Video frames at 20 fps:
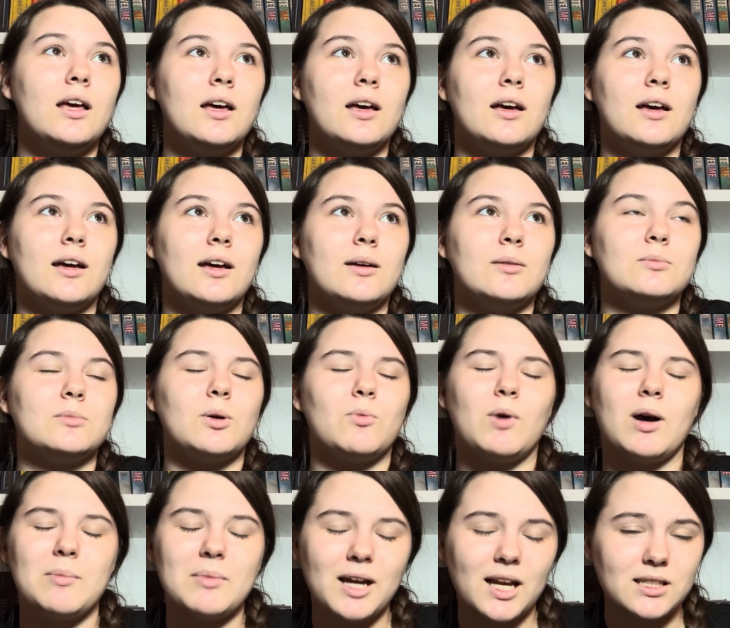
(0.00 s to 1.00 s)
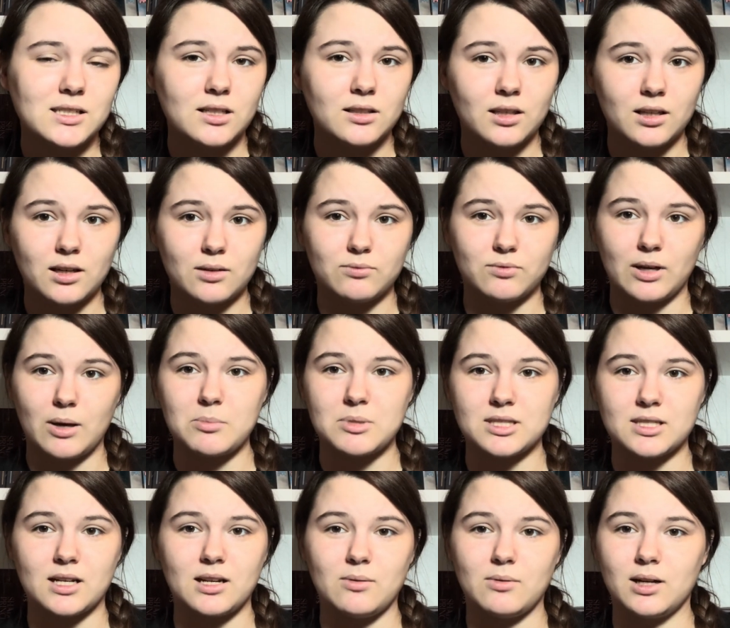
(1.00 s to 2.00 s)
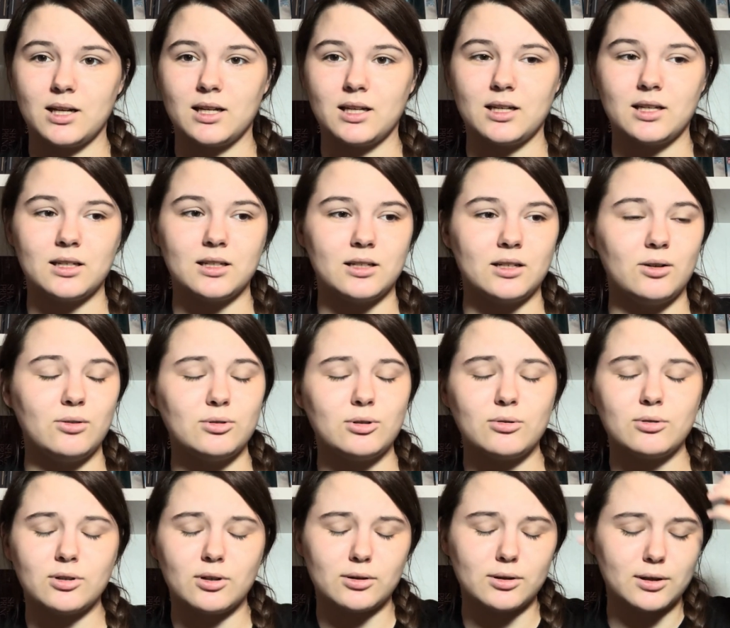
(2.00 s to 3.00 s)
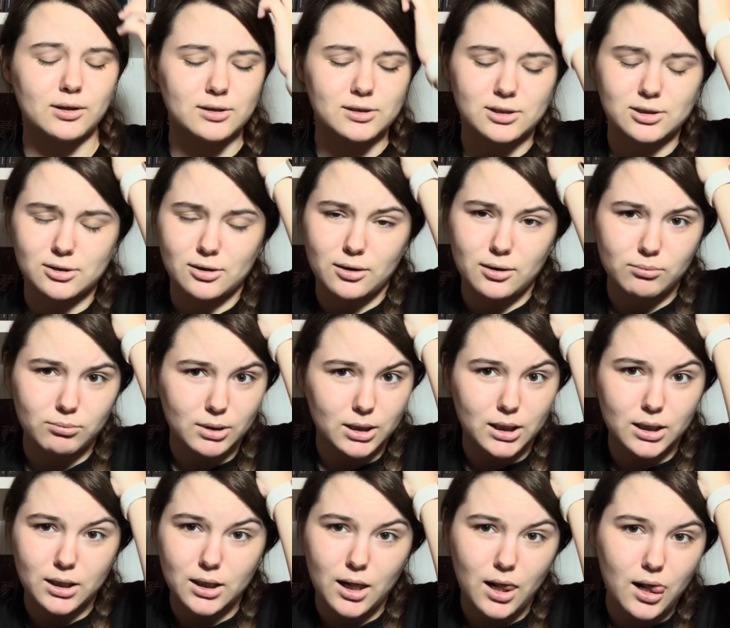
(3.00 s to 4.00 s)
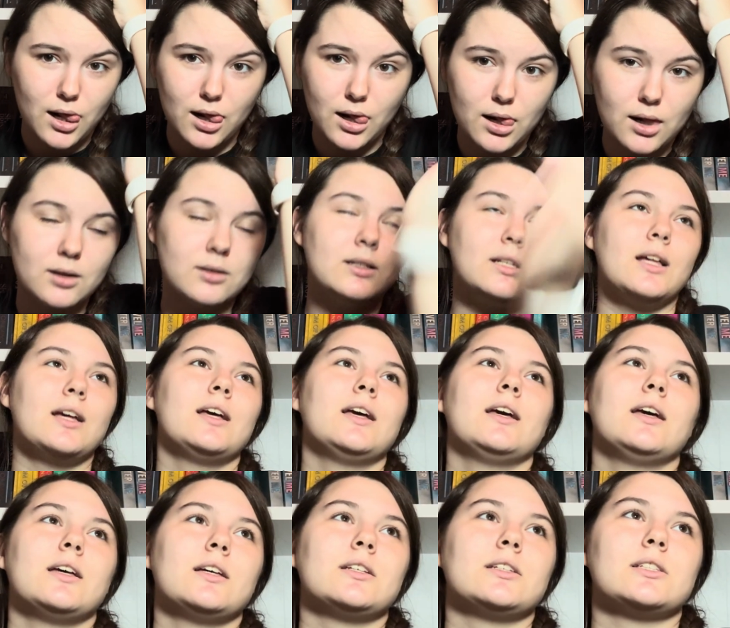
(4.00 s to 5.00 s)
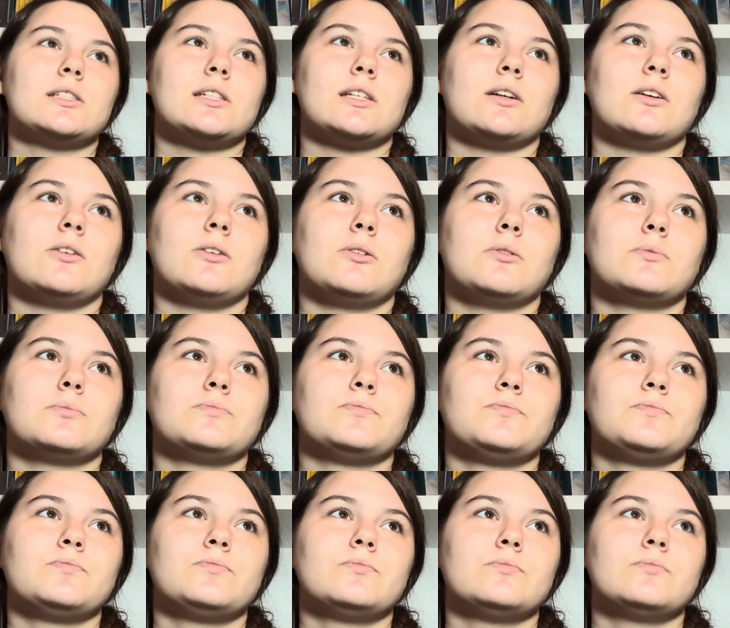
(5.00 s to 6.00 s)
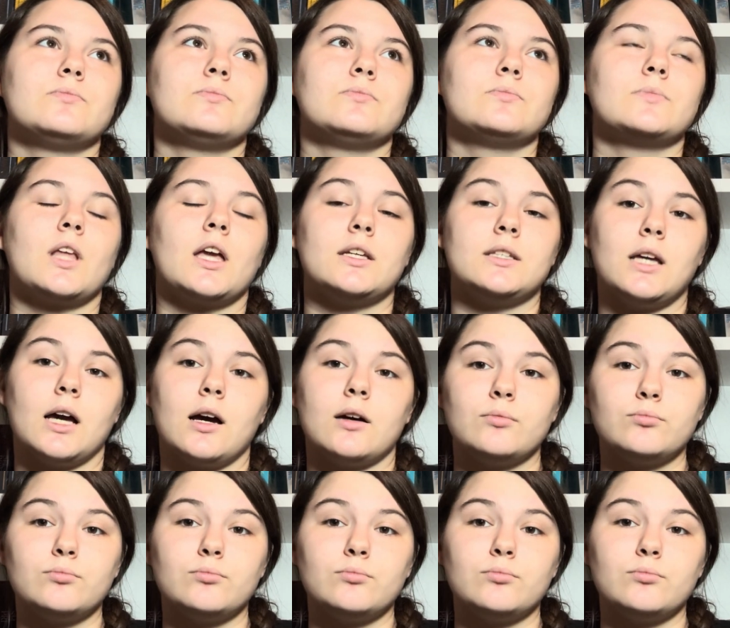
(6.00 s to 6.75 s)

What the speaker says: Why am I acting like I'm famous anyway? Oh no, y'all are gonna stalk me. So, yeah.